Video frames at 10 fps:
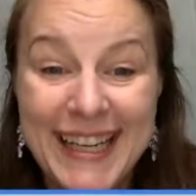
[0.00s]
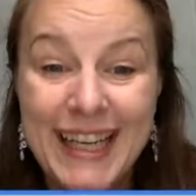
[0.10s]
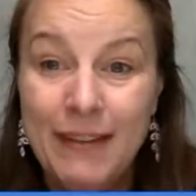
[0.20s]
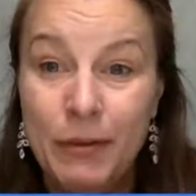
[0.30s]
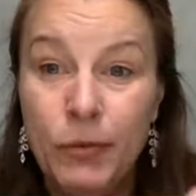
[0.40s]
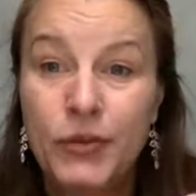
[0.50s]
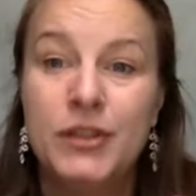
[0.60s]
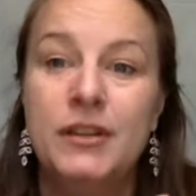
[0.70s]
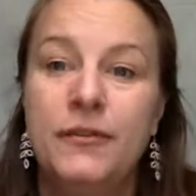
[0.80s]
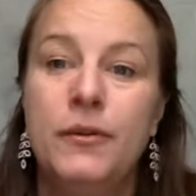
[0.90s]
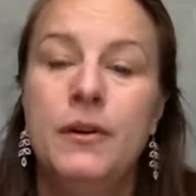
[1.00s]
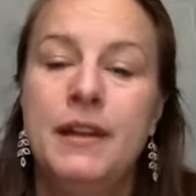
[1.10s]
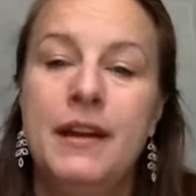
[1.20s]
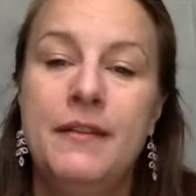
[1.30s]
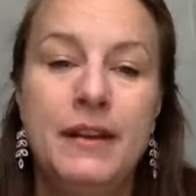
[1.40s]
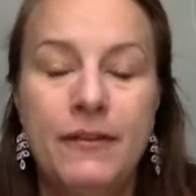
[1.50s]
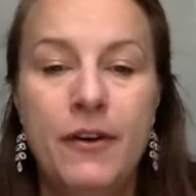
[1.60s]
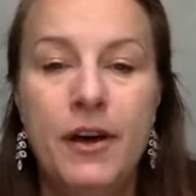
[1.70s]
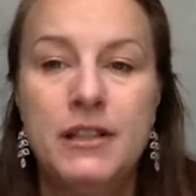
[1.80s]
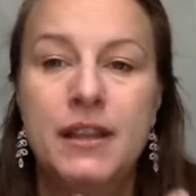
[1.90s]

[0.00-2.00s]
if it wasn't for the diverse